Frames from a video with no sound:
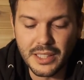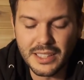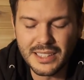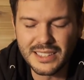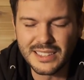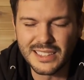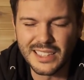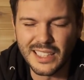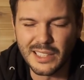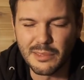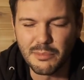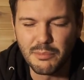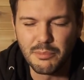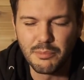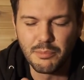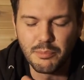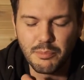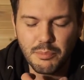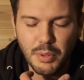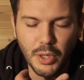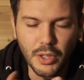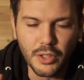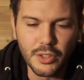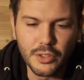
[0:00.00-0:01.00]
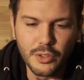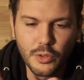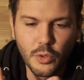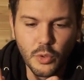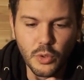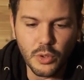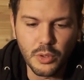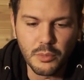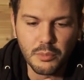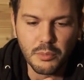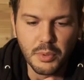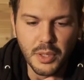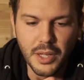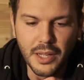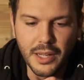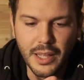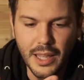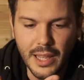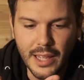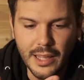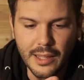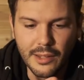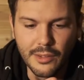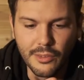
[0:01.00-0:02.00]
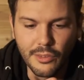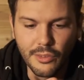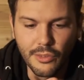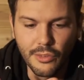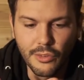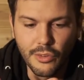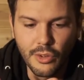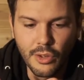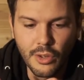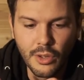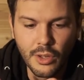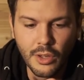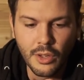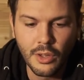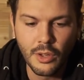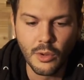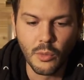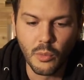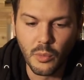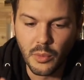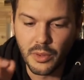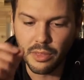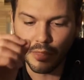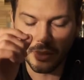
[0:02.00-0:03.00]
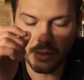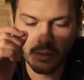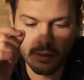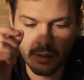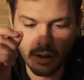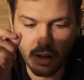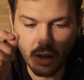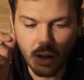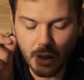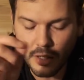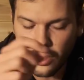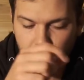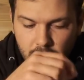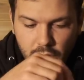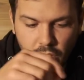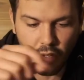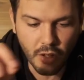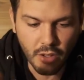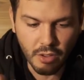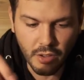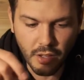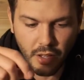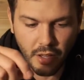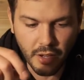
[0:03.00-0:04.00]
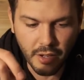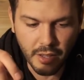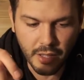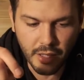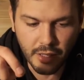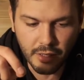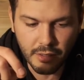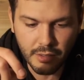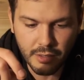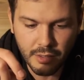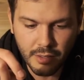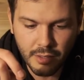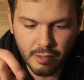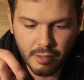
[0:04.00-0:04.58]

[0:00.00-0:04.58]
It's like burnt cornbread ends with honey all on it,